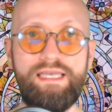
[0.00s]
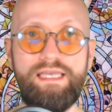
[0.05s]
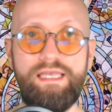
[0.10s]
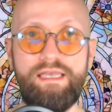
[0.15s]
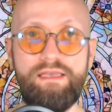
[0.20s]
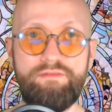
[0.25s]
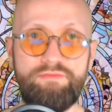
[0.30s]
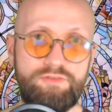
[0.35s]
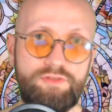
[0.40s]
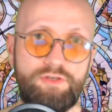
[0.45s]

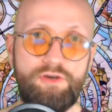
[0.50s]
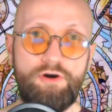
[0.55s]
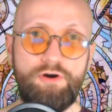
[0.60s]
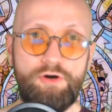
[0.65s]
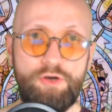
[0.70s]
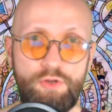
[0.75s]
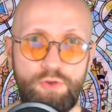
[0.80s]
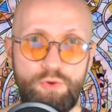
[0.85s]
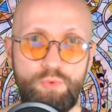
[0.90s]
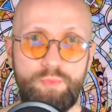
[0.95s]
if they are
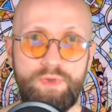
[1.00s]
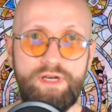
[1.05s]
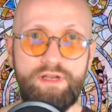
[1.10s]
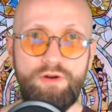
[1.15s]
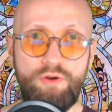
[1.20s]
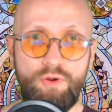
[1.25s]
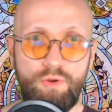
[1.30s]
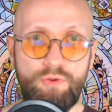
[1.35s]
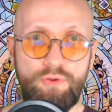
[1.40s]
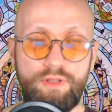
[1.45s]
human at
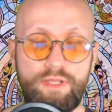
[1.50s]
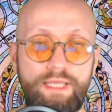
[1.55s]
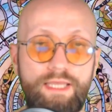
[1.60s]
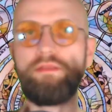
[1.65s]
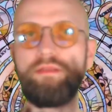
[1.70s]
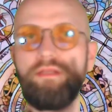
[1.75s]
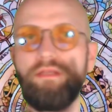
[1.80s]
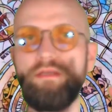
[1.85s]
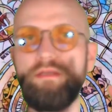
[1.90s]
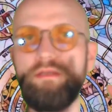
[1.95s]
all.
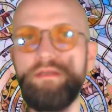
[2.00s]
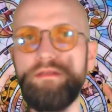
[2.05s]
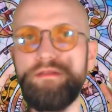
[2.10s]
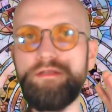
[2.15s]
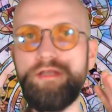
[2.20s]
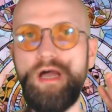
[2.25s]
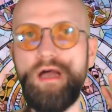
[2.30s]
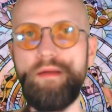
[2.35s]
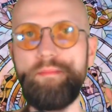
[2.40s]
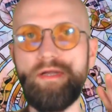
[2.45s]
The
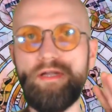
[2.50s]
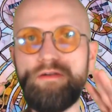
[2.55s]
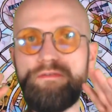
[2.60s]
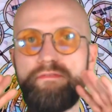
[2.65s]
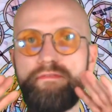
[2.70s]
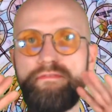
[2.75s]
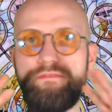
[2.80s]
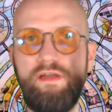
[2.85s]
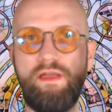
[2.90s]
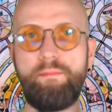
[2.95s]
topic of
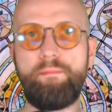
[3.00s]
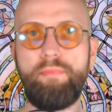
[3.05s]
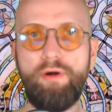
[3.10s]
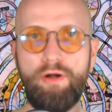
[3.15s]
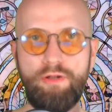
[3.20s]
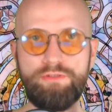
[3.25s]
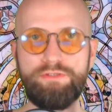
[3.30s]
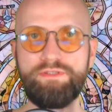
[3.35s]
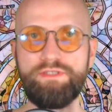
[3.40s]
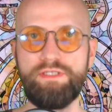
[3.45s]
Fey
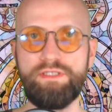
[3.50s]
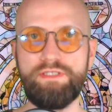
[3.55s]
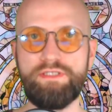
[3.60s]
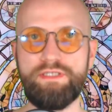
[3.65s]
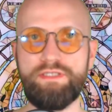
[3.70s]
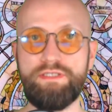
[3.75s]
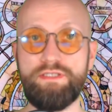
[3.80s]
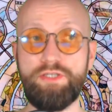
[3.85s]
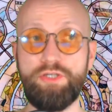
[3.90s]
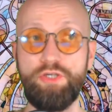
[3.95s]
politics
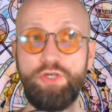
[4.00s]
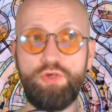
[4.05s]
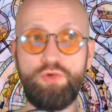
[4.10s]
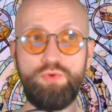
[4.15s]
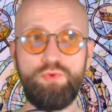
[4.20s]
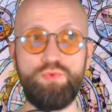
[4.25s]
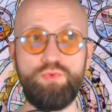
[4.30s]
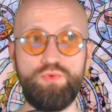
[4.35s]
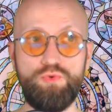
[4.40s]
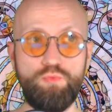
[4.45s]
is a
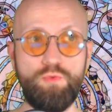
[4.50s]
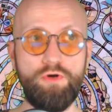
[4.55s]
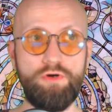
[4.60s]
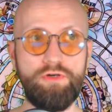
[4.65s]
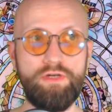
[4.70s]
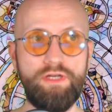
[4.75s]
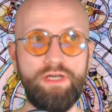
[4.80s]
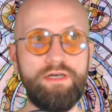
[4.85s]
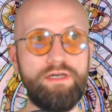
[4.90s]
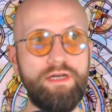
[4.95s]
huge
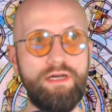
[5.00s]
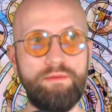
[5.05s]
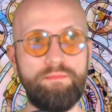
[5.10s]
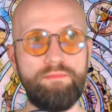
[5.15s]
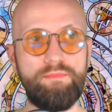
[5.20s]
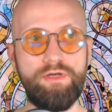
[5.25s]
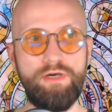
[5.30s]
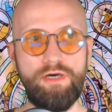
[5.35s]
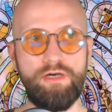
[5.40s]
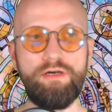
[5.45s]
one, and
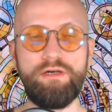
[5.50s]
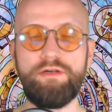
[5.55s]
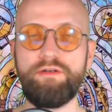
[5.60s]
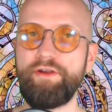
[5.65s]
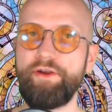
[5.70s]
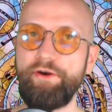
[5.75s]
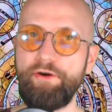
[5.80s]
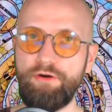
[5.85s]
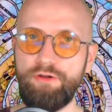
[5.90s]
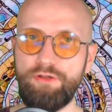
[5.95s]
I'm not
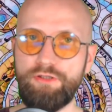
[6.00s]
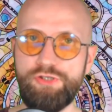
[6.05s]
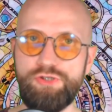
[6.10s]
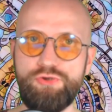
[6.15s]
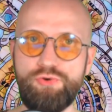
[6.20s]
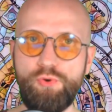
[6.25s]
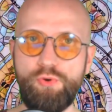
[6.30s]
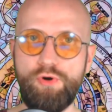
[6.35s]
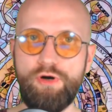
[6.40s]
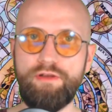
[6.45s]
entirely
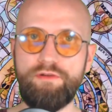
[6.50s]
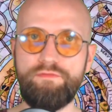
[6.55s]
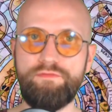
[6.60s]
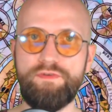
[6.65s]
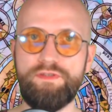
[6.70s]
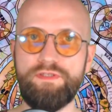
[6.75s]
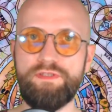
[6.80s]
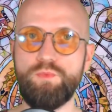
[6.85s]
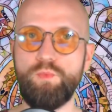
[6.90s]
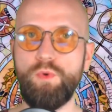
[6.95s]
sure if
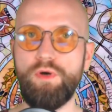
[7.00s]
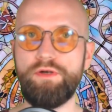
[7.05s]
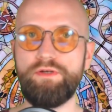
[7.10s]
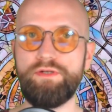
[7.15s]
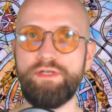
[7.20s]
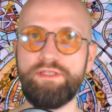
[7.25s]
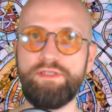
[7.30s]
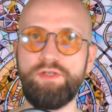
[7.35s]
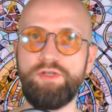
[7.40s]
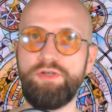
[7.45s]
it's one
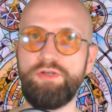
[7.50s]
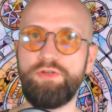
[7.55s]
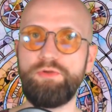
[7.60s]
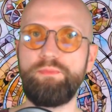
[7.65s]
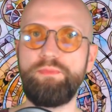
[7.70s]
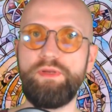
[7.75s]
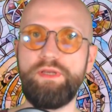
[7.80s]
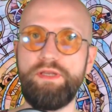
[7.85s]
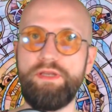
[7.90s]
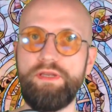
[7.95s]
that could
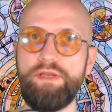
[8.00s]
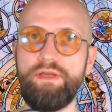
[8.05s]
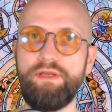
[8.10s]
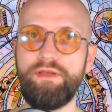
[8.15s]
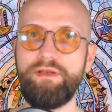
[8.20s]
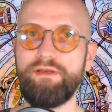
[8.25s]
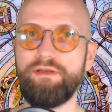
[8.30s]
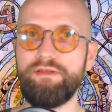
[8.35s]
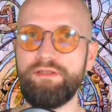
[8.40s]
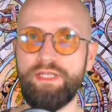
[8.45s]
be
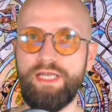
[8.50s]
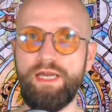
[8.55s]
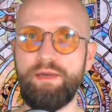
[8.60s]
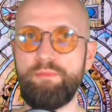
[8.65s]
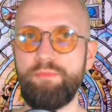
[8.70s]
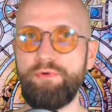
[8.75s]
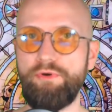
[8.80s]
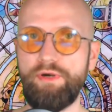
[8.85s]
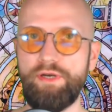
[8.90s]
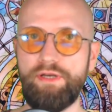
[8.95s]

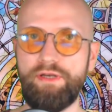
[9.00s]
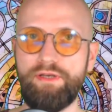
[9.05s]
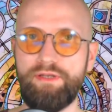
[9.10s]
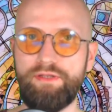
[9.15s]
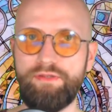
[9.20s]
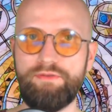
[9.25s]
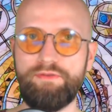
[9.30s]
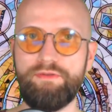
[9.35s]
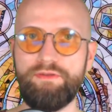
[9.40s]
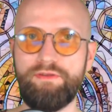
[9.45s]

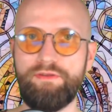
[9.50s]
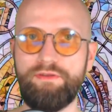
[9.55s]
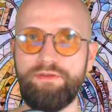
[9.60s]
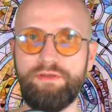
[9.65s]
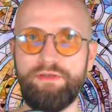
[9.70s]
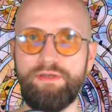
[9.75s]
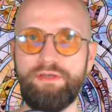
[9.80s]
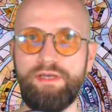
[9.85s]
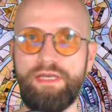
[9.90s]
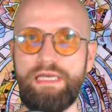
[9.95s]
elaborated
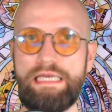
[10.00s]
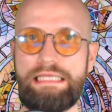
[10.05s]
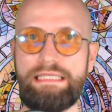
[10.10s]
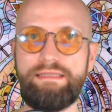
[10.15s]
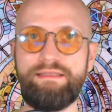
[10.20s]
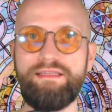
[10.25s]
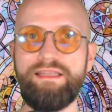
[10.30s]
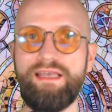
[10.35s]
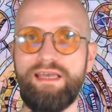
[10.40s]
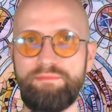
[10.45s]

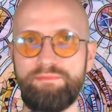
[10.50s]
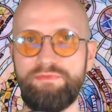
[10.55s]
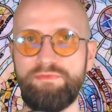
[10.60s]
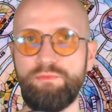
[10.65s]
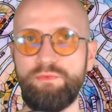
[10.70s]
in depth